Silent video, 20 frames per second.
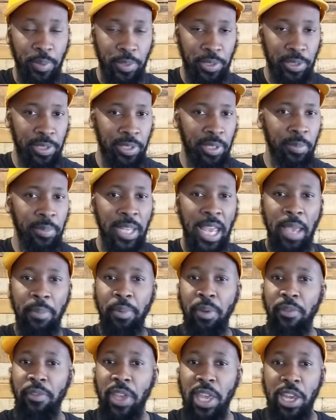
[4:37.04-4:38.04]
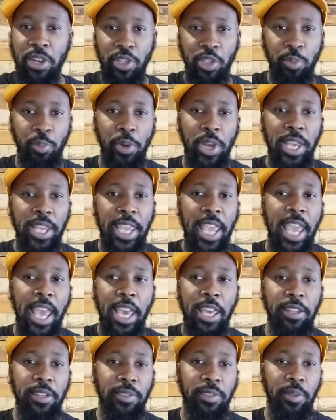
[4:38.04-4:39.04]
some type of air spray
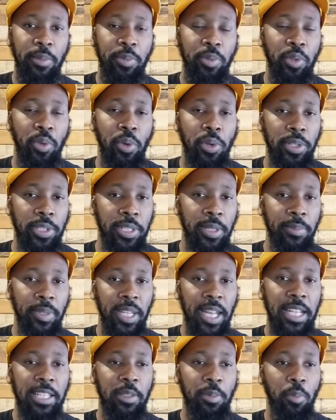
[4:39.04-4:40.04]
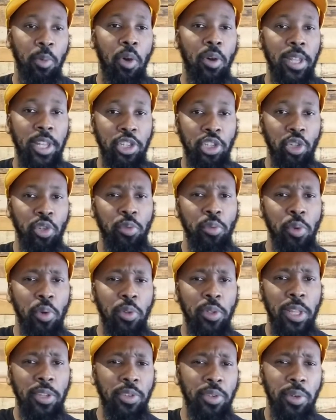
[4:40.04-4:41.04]
can of some sort, something that's small that you can
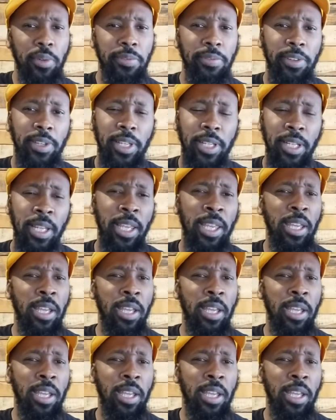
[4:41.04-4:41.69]
roll under your foot.